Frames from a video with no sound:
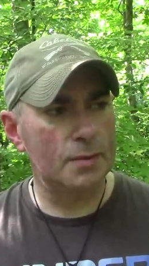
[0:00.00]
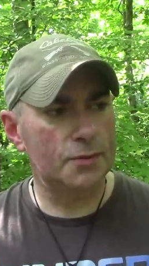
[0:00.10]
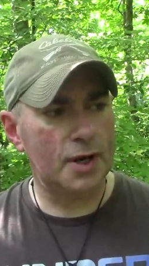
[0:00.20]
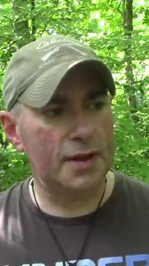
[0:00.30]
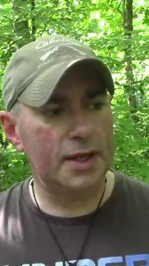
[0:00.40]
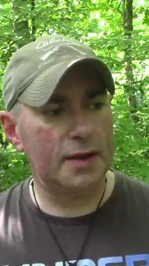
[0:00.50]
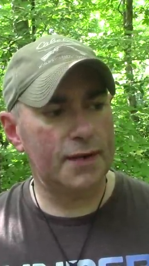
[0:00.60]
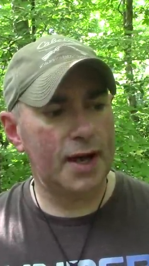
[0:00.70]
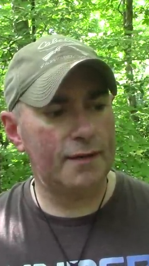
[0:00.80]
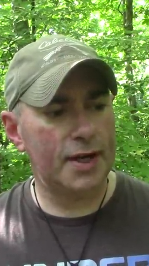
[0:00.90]
trying to think
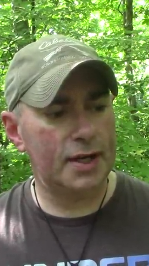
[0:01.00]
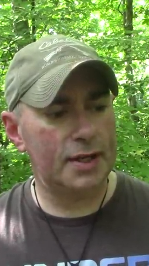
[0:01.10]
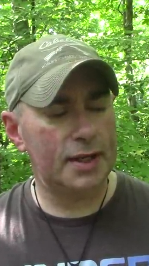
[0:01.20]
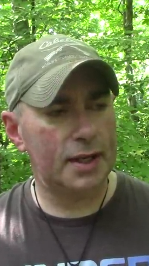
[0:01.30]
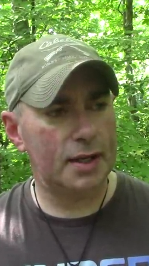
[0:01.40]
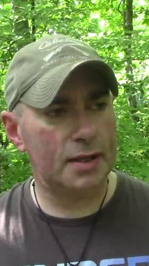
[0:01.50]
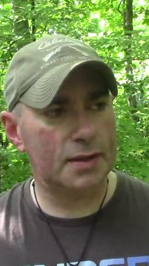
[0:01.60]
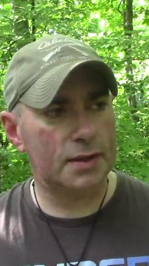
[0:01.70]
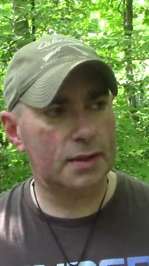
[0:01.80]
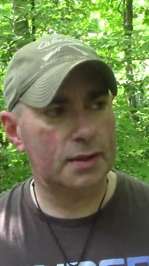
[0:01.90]
if I have anything
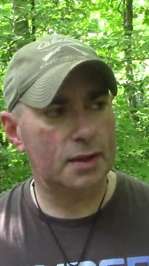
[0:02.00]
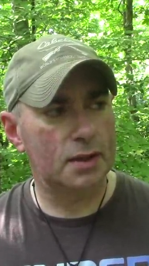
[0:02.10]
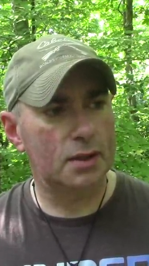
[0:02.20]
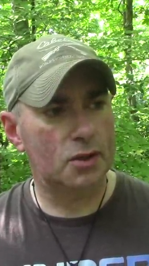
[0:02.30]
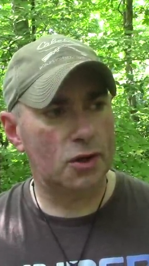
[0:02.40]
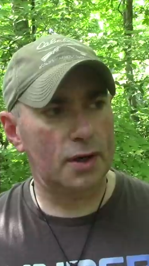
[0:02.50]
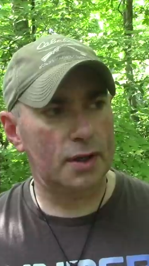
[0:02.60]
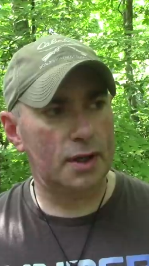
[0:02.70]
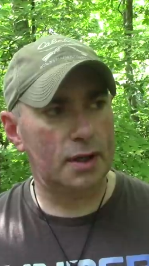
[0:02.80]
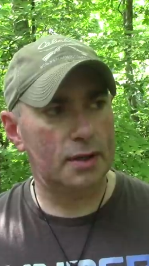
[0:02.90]
else
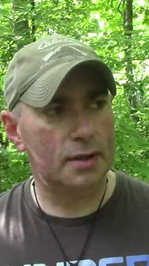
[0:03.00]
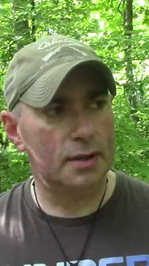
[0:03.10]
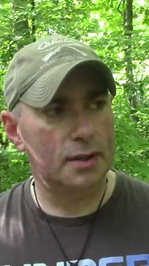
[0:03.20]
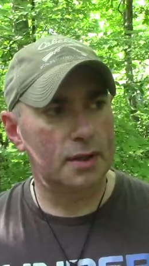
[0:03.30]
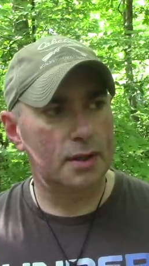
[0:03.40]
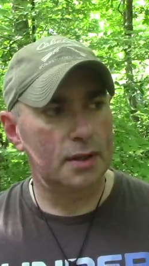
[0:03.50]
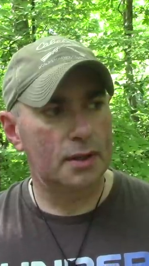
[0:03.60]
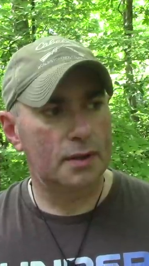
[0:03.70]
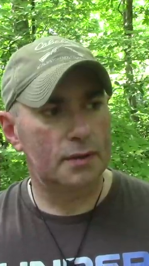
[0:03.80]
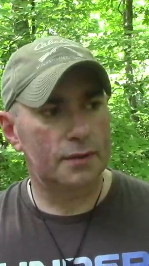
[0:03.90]
currently
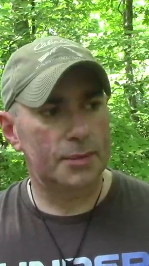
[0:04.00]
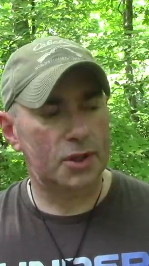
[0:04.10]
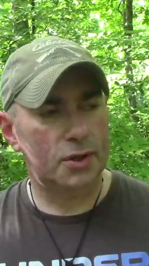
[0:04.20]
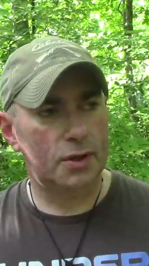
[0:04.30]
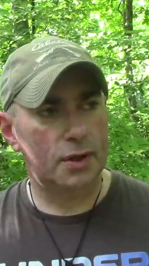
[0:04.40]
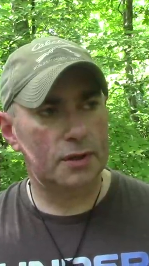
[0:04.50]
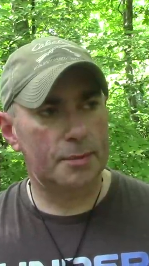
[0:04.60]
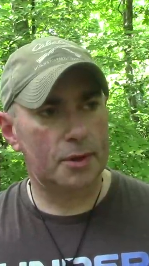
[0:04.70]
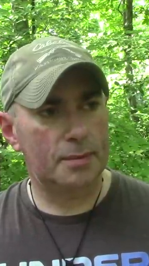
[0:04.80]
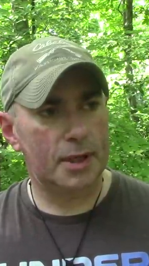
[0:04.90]
from the current
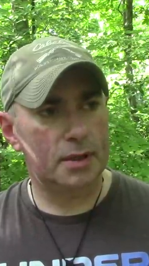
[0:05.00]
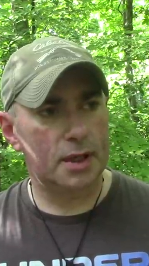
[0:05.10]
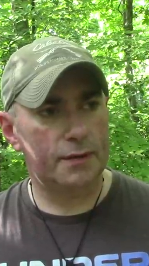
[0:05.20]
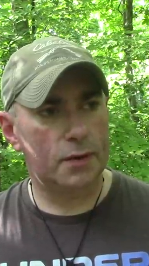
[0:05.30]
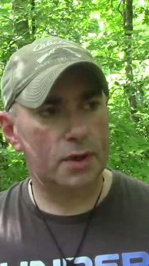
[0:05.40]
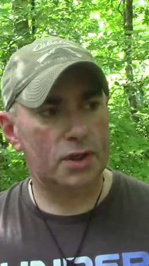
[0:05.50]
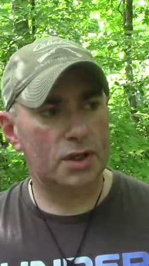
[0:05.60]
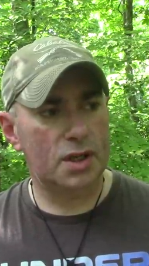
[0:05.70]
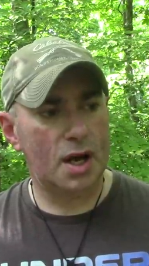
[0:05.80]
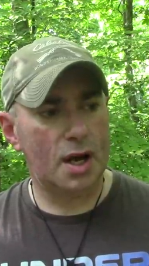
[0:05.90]
Smoky Mountain Knife Works
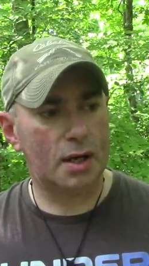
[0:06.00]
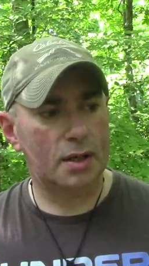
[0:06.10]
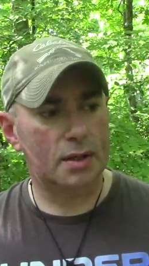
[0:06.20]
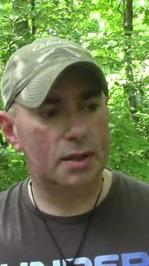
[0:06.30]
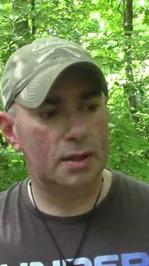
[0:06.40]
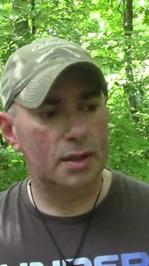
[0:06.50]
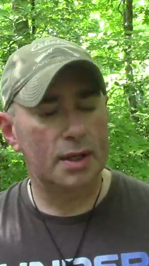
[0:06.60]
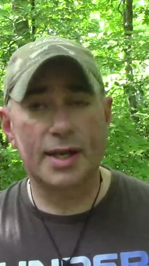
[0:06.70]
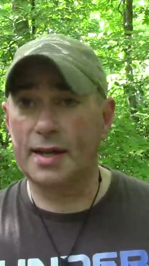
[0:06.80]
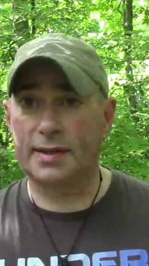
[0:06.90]
stock.
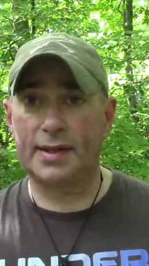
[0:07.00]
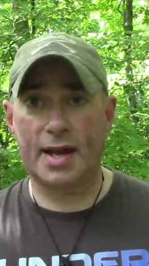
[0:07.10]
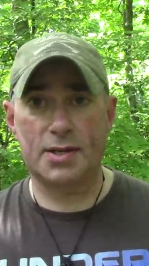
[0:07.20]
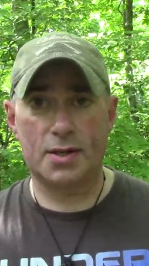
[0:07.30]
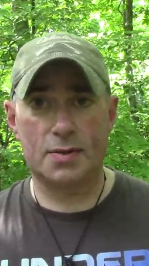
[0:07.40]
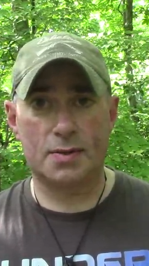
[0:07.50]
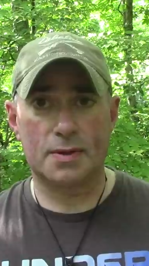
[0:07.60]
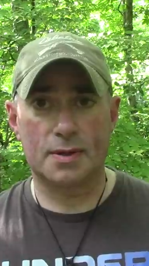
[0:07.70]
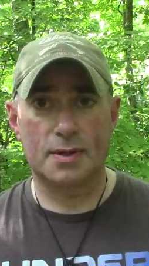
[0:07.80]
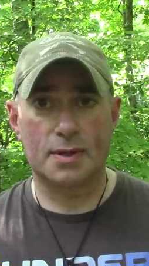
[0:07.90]
Yes, I do.
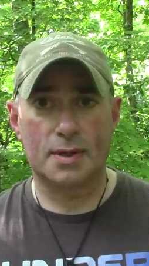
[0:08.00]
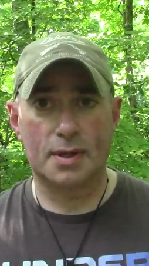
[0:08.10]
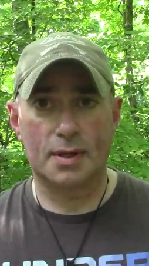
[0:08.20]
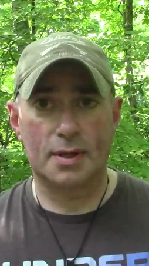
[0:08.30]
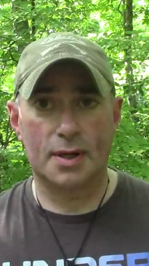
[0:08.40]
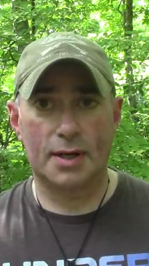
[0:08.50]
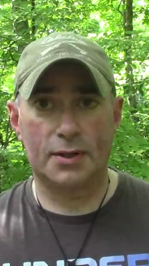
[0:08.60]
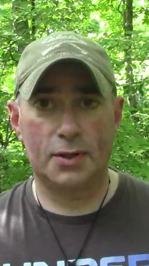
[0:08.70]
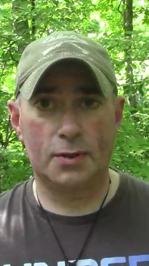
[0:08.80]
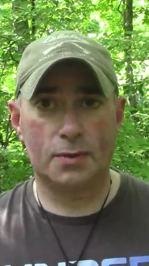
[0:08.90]
I
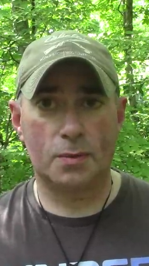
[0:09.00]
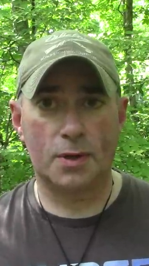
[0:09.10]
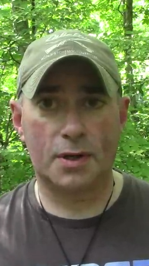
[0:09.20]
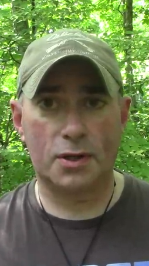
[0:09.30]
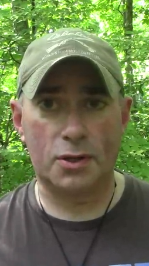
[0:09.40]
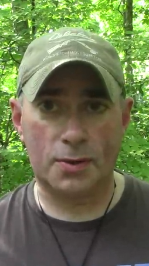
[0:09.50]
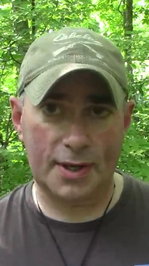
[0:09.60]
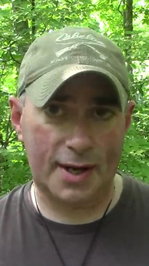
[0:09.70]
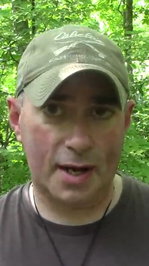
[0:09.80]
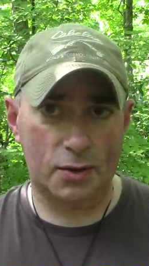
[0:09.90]
do. One of the new
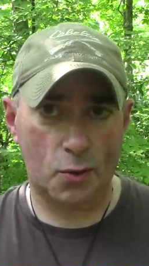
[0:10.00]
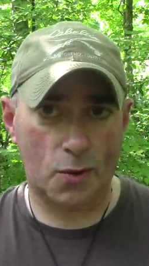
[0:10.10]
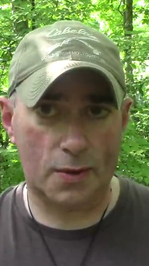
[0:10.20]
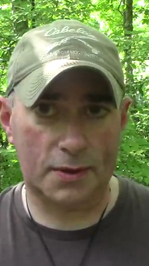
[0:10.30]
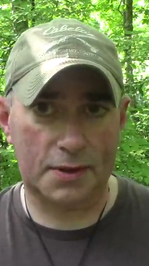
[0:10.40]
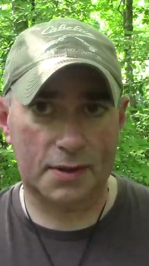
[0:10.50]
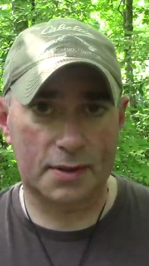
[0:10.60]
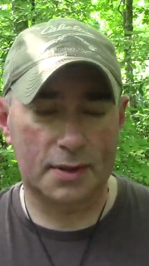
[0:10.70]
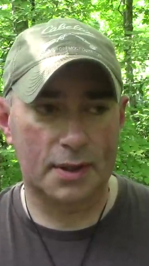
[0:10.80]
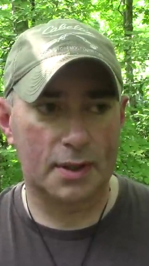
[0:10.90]
Condors.
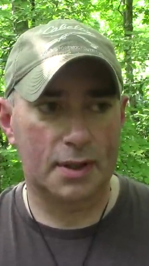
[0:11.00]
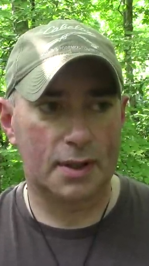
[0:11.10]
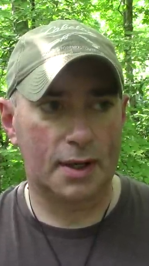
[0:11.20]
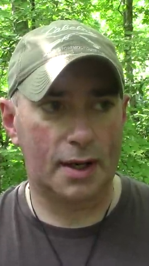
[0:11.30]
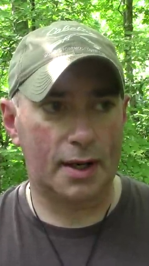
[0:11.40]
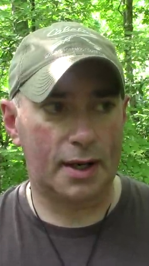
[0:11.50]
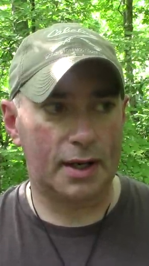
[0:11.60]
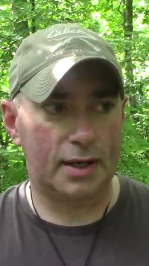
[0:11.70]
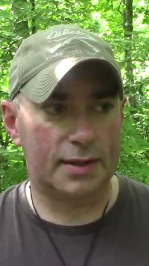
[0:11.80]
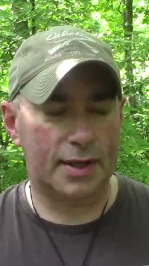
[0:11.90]
Uh,
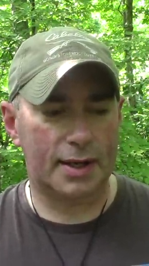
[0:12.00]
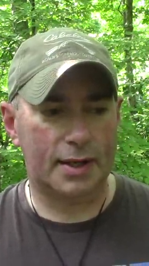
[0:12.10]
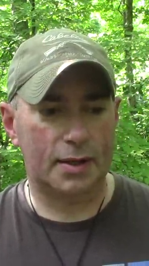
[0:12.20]
it's like,